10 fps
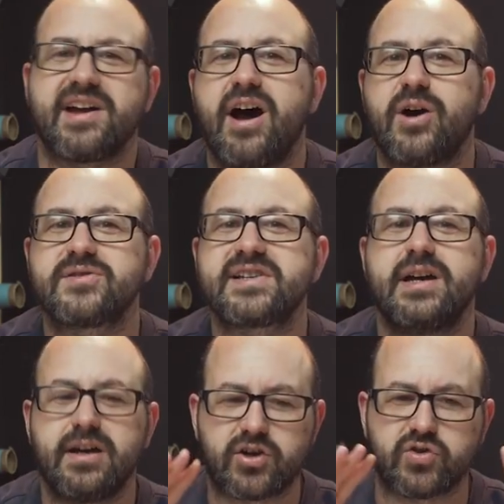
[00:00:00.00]
styles,
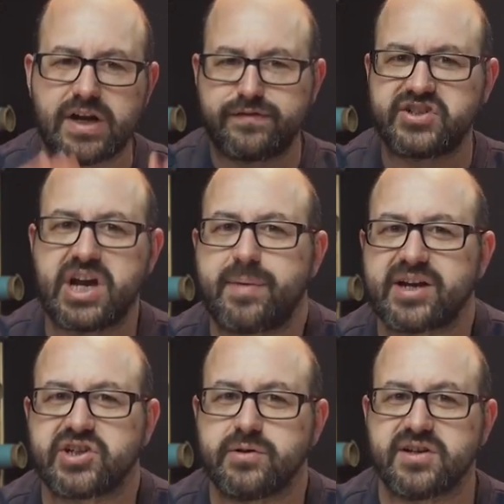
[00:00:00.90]
great for
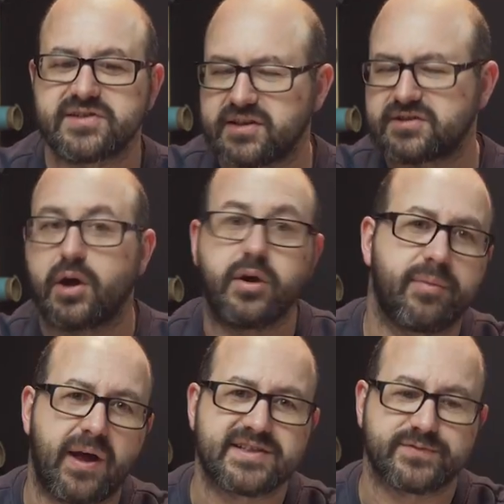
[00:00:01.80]
JPEG shooters, don't apply